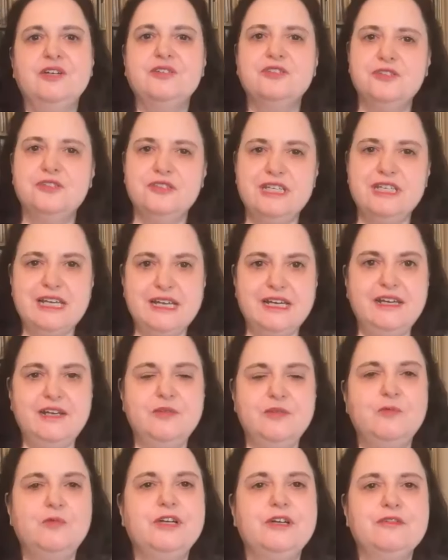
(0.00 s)
Today,
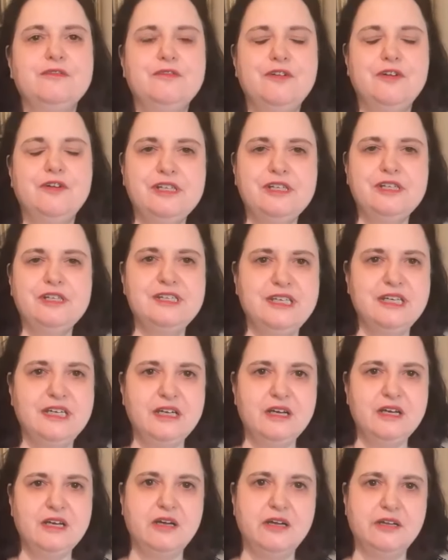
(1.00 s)
we are
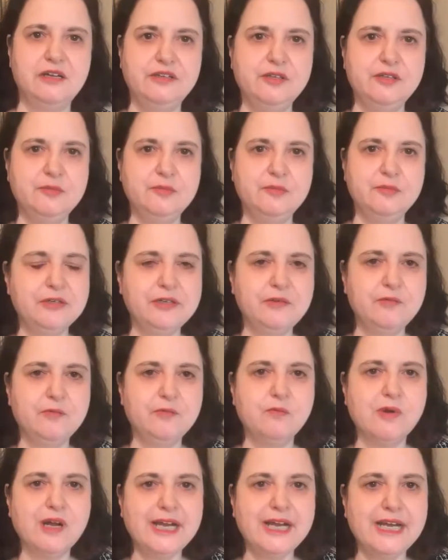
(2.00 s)
focusing on the period
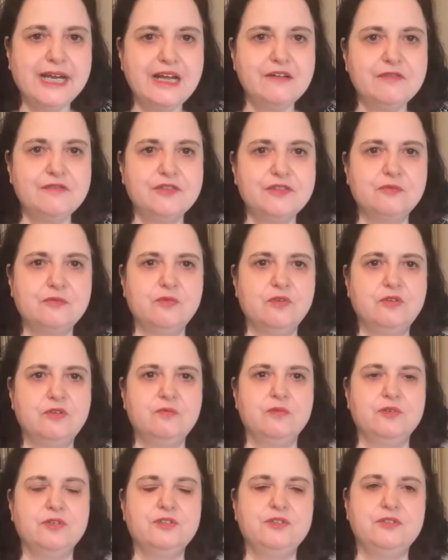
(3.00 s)
right after World
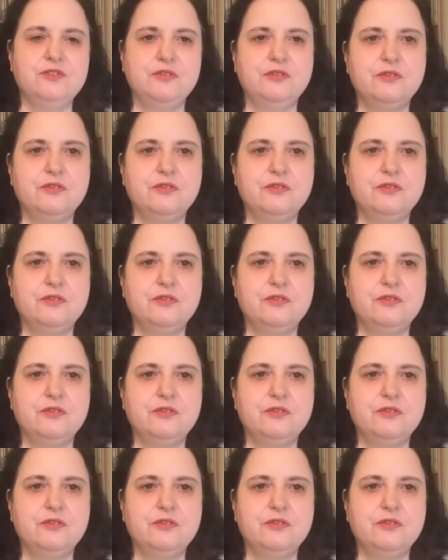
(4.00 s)
War II,